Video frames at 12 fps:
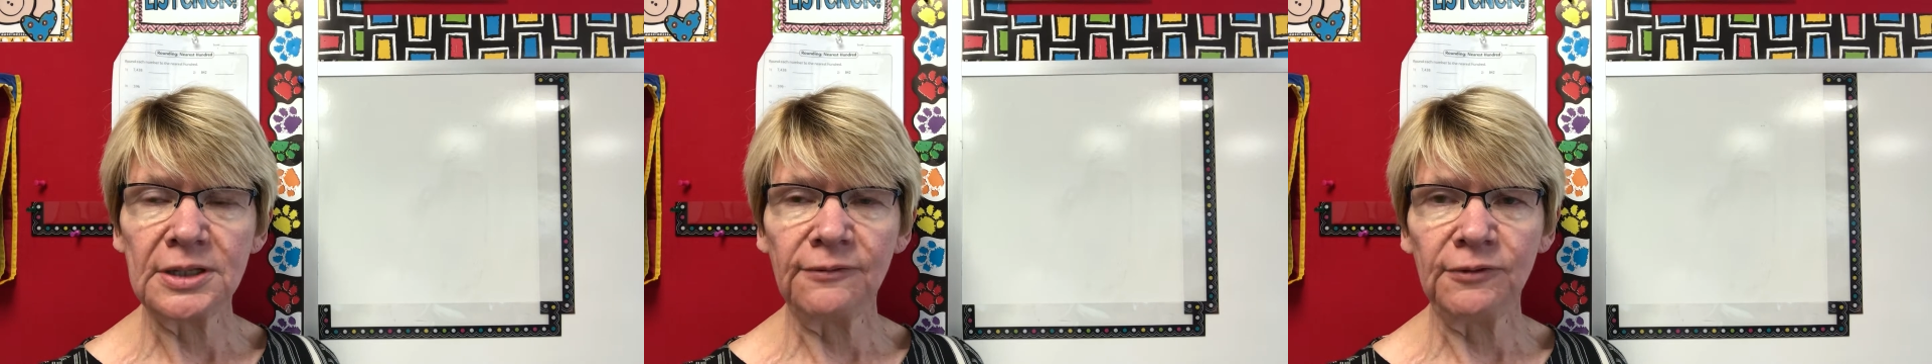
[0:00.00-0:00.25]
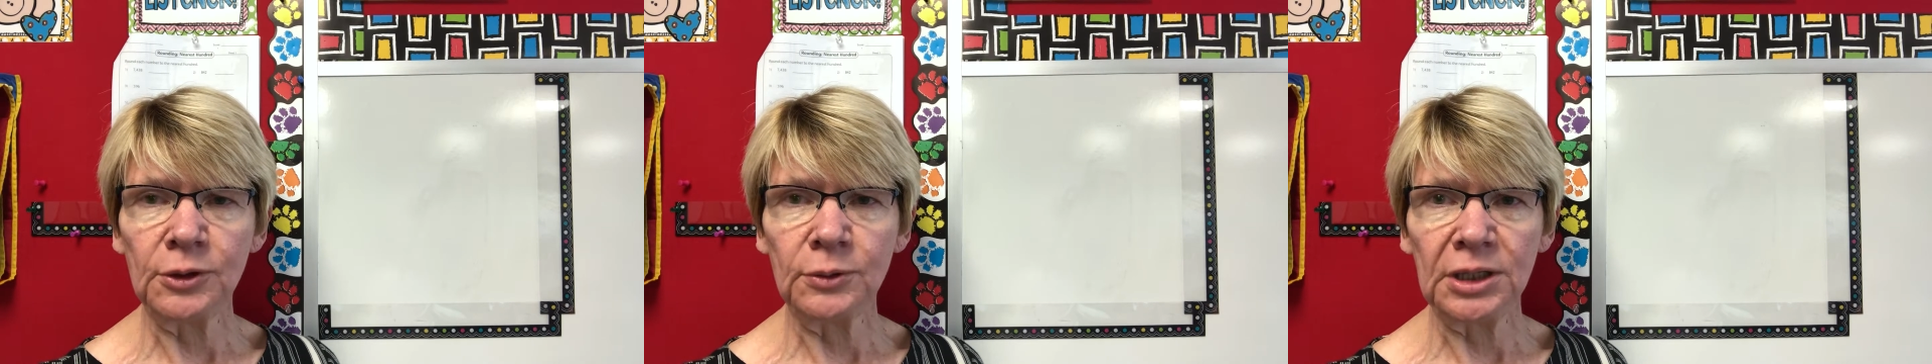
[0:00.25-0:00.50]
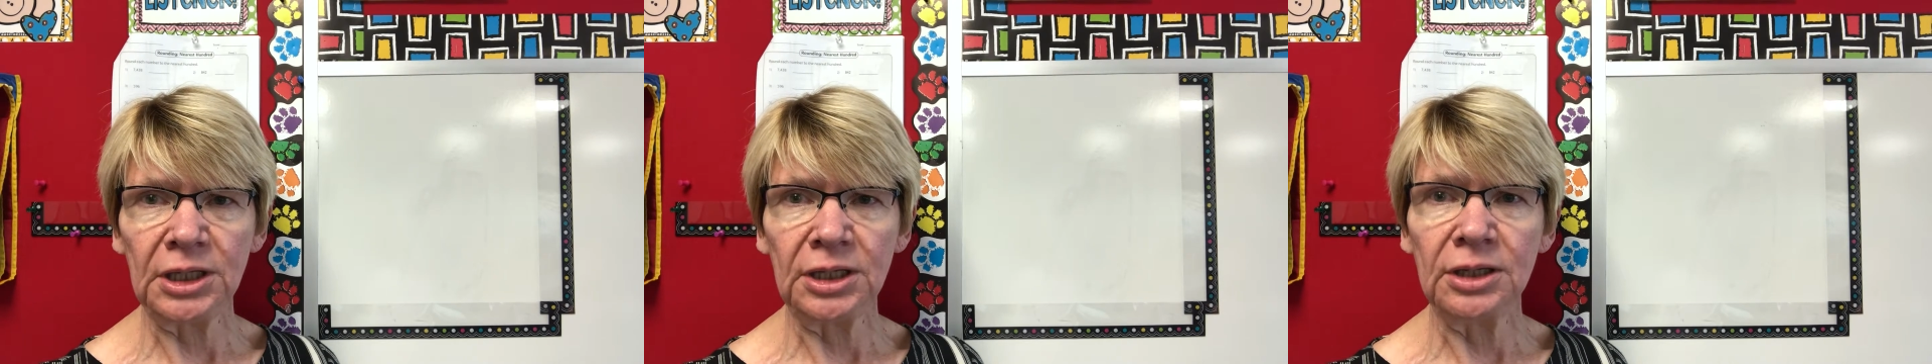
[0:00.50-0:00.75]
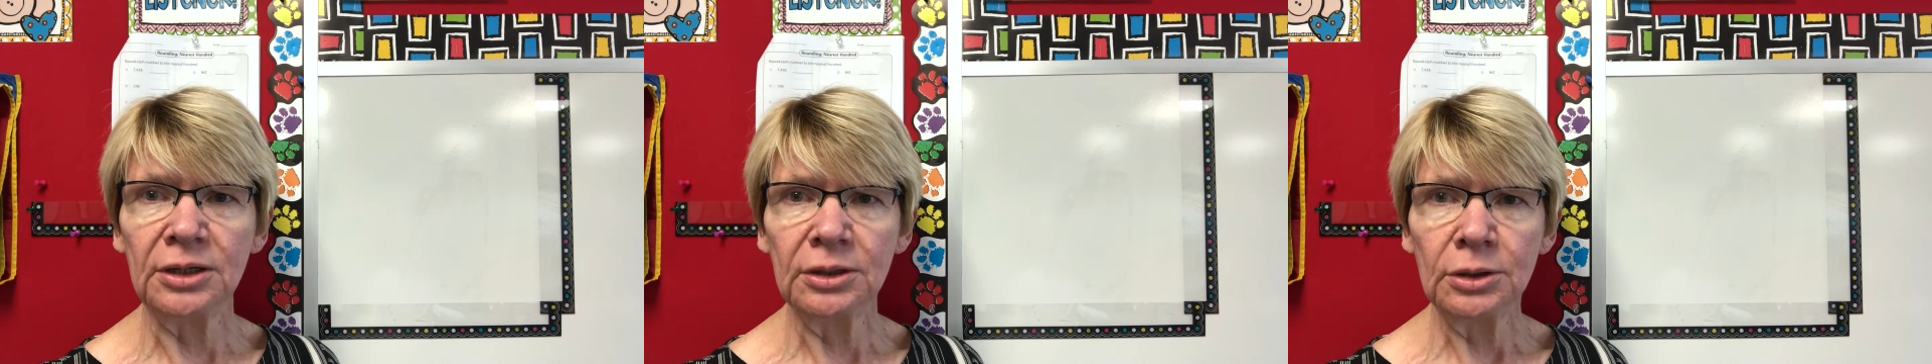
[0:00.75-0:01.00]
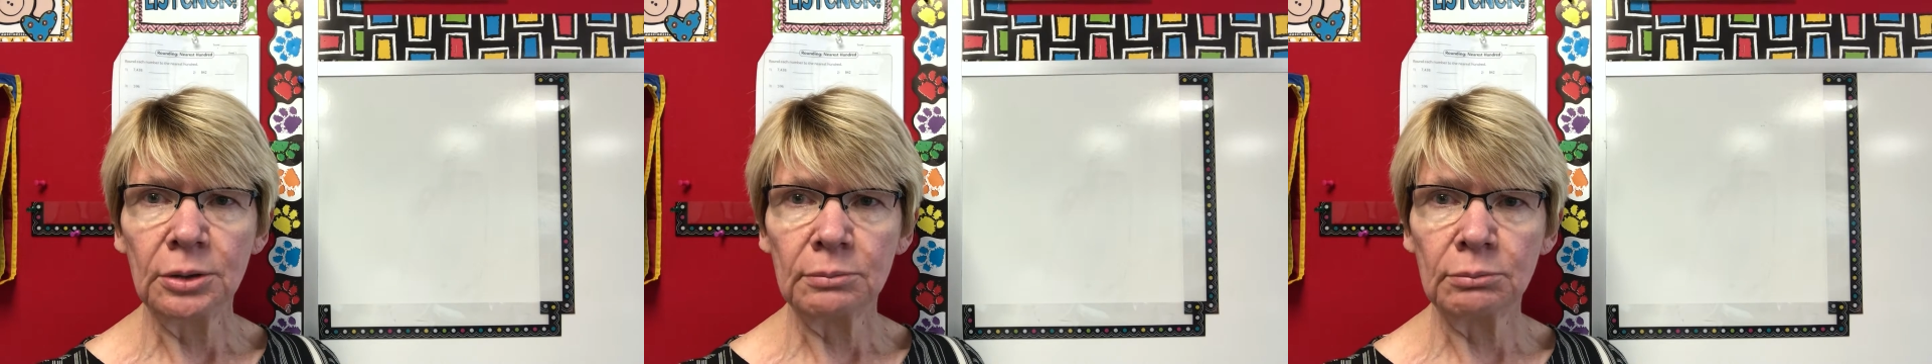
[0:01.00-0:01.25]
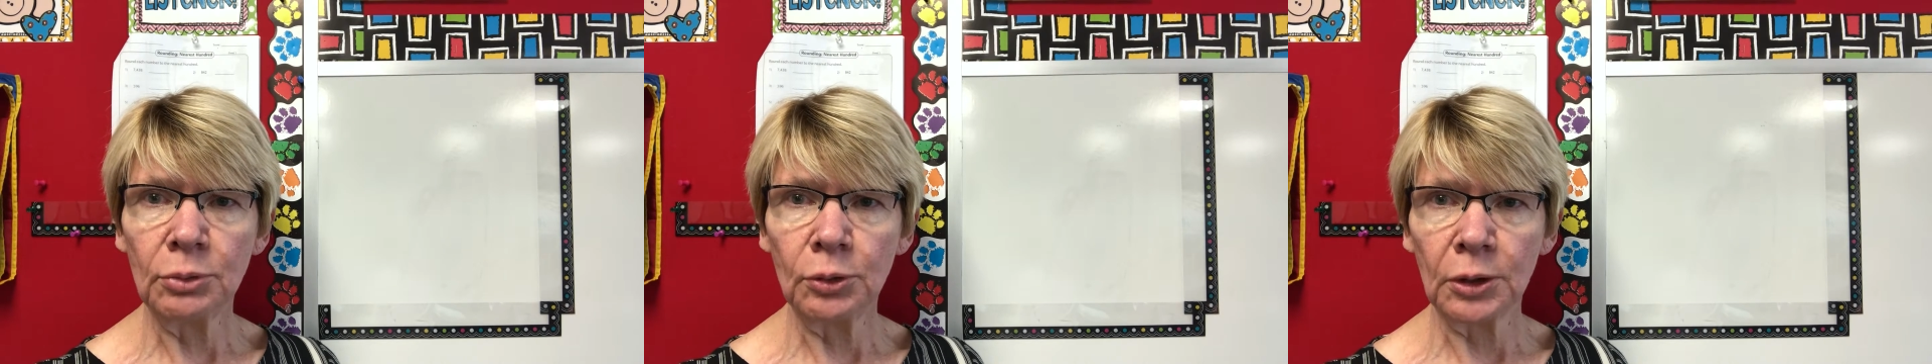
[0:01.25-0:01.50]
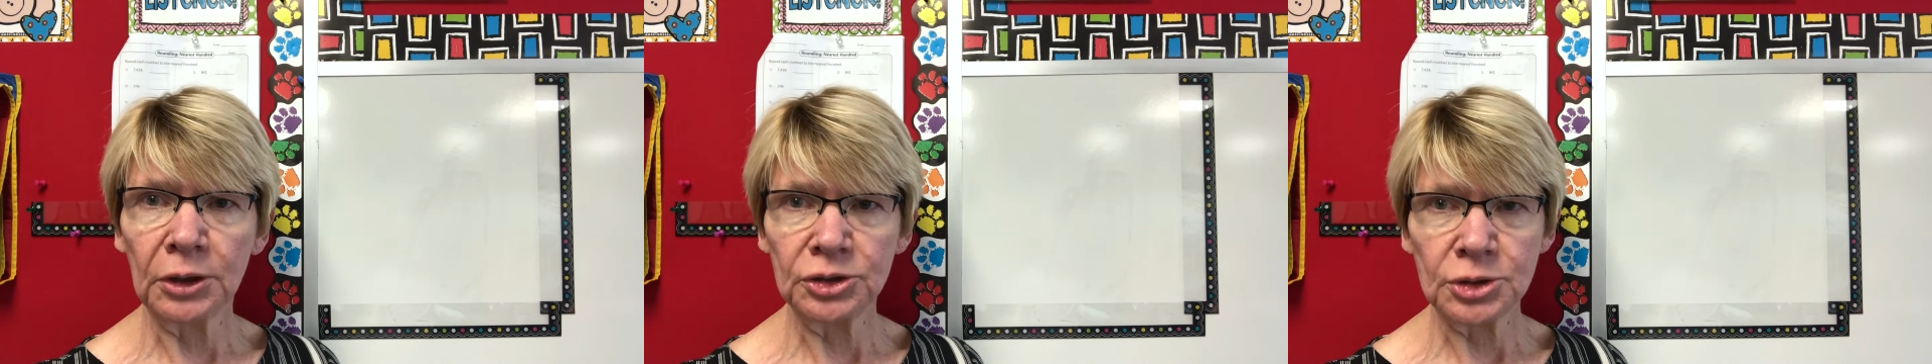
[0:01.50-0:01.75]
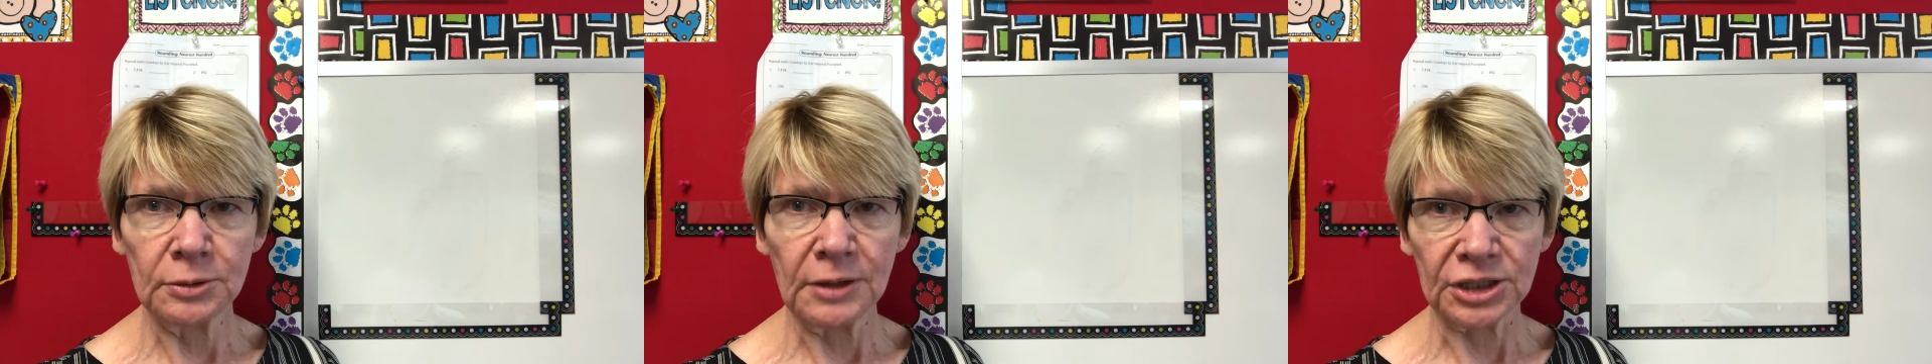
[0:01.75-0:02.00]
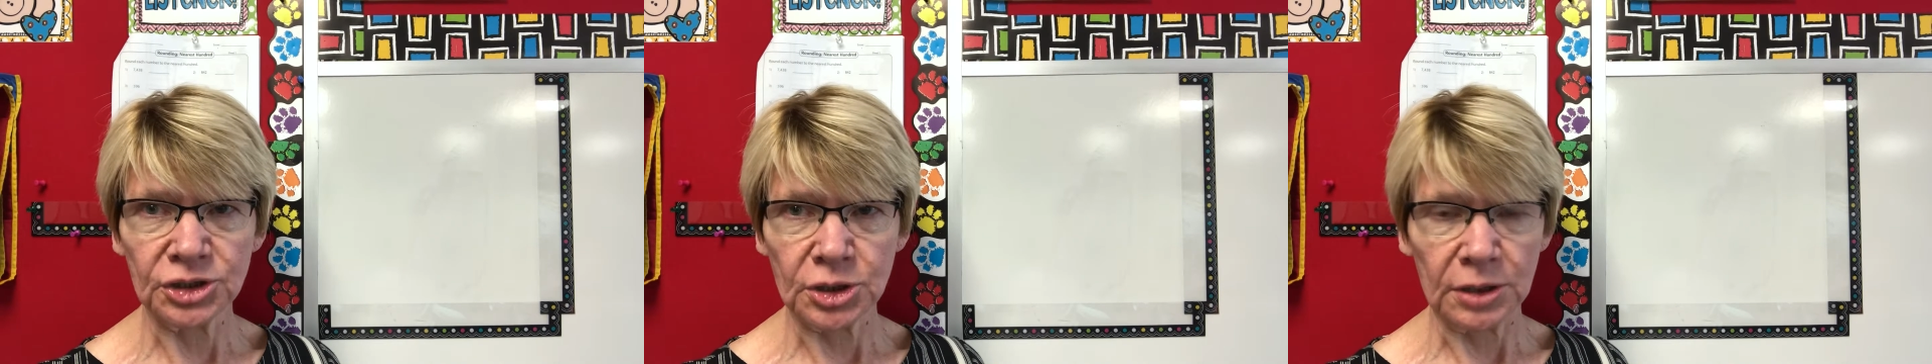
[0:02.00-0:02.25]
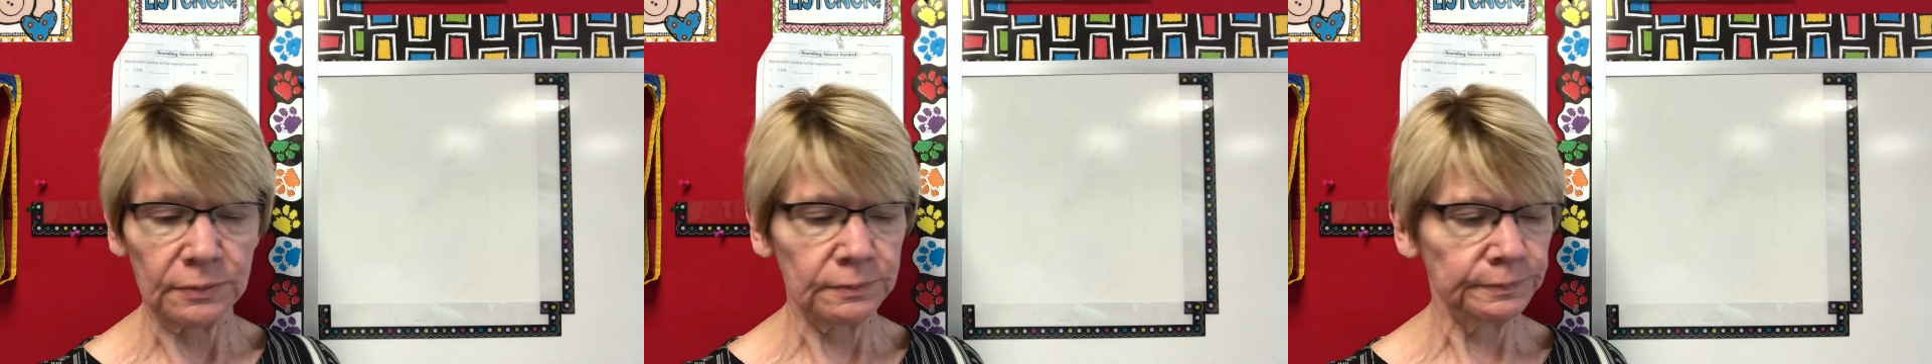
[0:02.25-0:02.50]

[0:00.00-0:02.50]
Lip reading: if you need more direction.